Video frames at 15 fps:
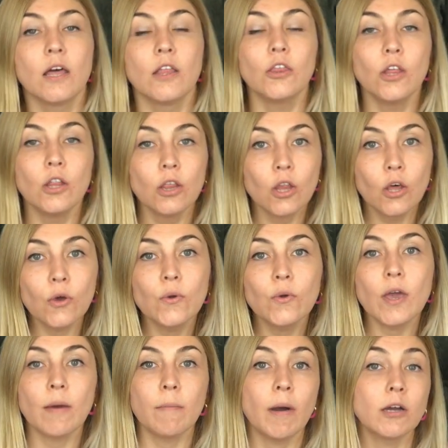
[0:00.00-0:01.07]
The low
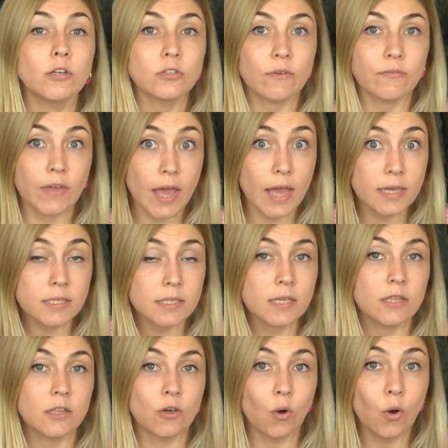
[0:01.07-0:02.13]
amount of eggs
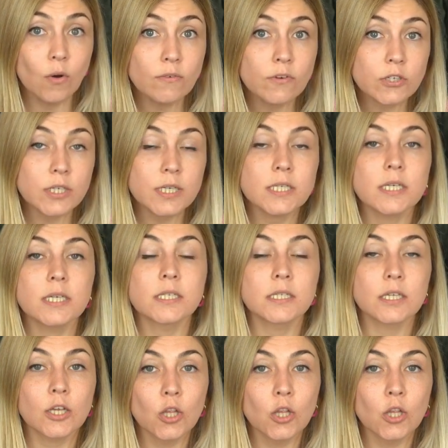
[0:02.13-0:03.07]
in the ovaries is